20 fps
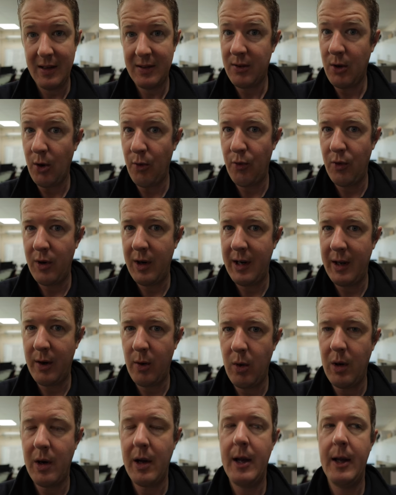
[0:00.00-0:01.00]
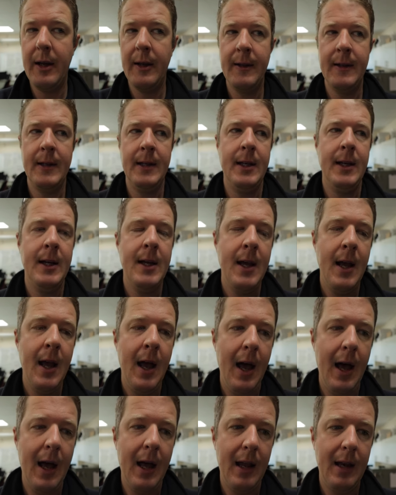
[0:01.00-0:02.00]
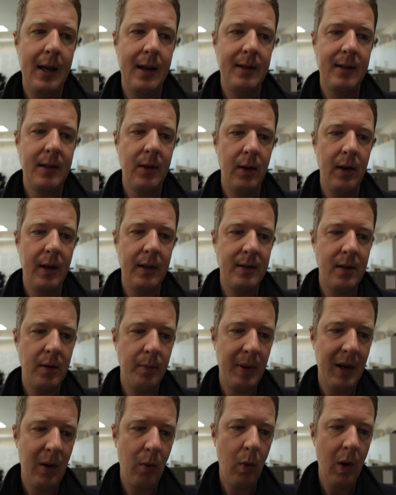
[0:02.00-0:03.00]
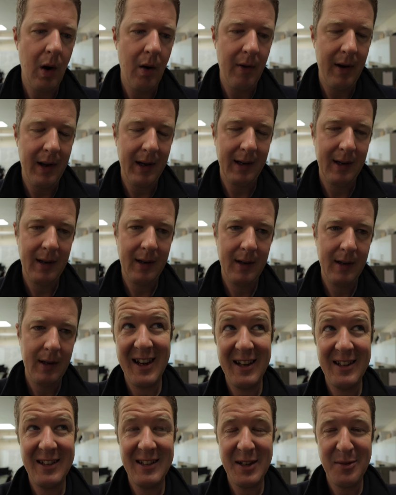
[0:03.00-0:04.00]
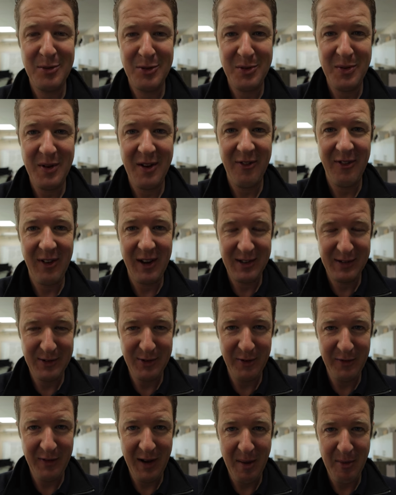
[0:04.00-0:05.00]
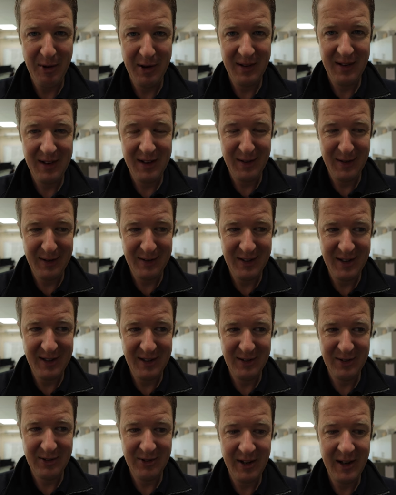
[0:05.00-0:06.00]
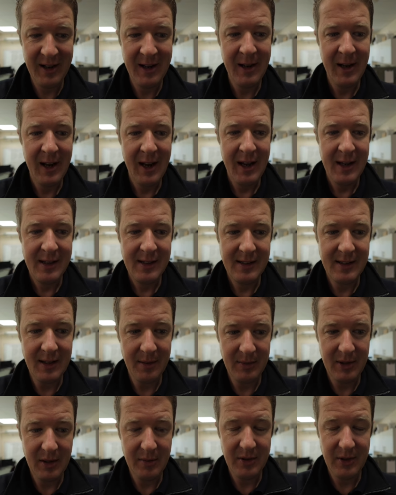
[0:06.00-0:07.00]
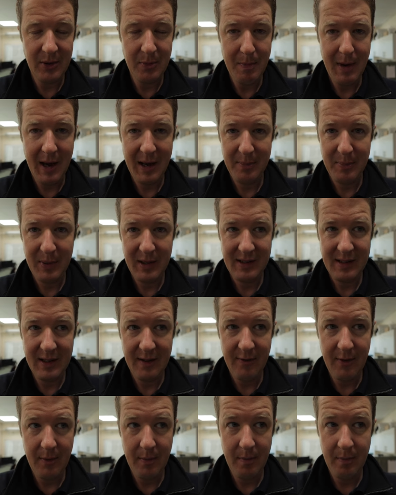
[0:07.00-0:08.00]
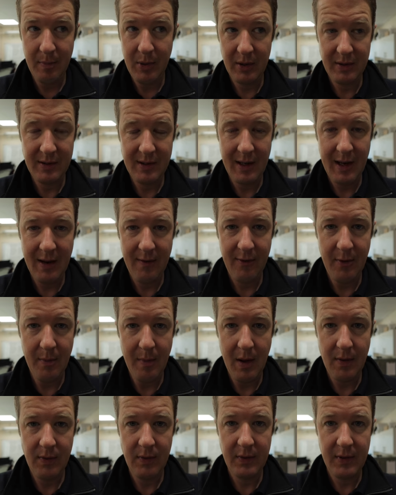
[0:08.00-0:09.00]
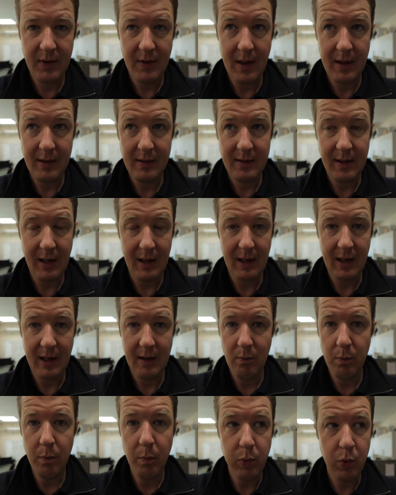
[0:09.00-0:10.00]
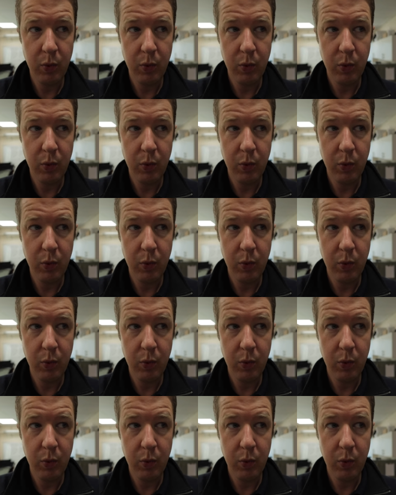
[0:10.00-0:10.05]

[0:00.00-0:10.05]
it's gone really quiet and it's a bit worrying. It seems to be feast or famine in this industry. Sometimes you're mad busy from booked ahead for months and then suddenly